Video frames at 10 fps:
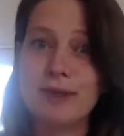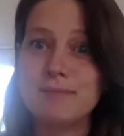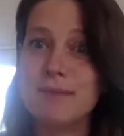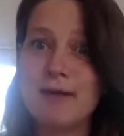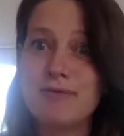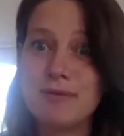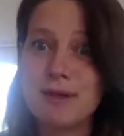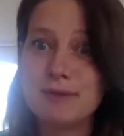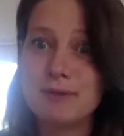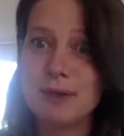everywhere
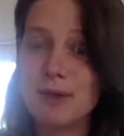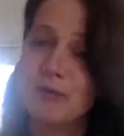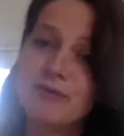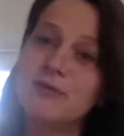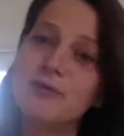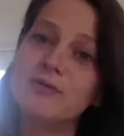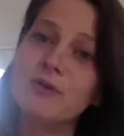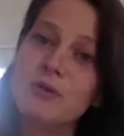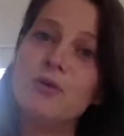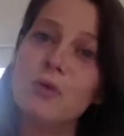during COVID. We've
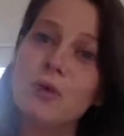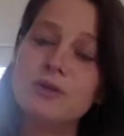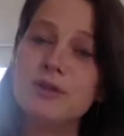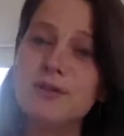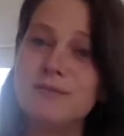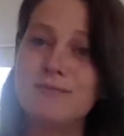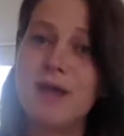all watched